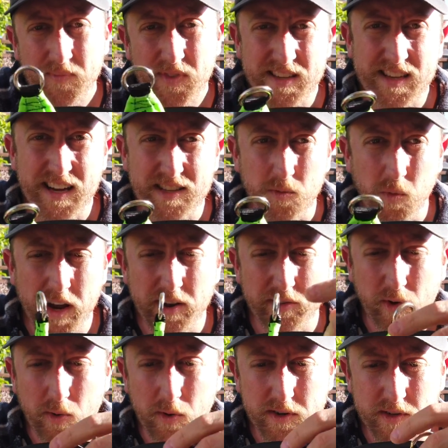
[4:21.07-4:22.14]
This adds weight,
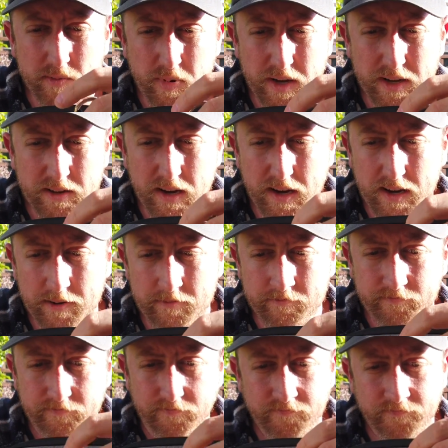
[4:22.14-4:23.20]
of course, but um,
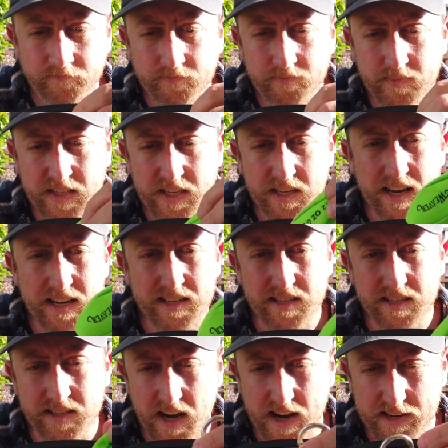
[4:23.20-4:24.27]
it's a nice
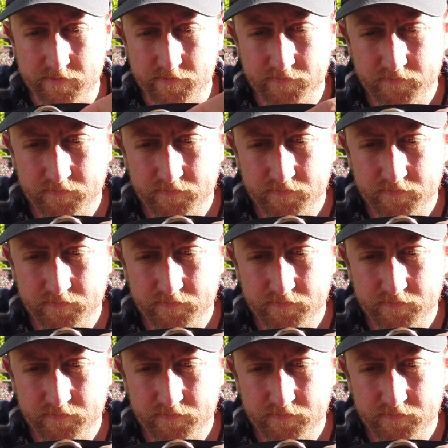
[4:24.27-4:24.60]
design.